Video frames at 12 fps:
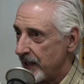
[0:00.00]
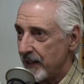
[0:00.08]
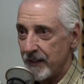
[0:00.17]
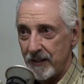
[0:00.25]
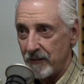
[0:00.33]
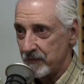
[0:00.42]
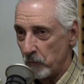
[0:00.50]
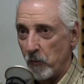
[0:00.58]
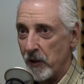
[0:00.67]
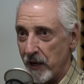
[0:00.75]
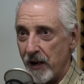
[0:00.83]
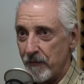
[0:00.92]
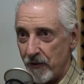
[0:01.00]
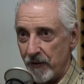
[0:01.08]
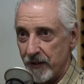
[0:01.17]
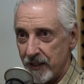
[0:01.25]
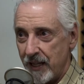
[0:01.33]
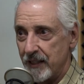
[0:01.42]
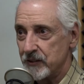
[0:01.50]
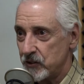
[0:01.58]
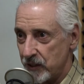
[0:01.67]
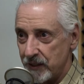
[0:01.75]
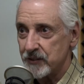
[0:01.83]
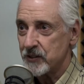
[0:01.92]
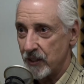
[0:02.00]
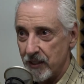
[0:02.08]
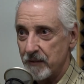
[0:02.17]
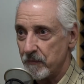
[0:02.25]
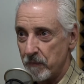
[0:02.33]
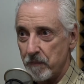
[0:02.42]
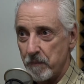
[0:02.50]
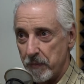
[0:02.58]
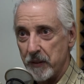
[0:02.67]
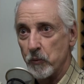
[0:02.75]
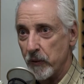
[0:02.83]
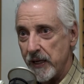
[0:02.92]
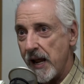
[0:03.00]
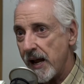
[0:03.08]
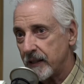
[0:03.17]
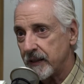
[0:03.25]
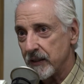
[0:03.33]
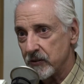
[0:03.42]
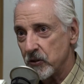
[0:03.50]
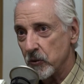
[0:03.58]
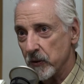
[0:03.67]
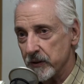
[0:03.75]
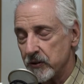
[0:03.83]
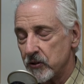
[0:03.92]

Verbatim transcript: whatever. Wow. And she is going to be reacting to it.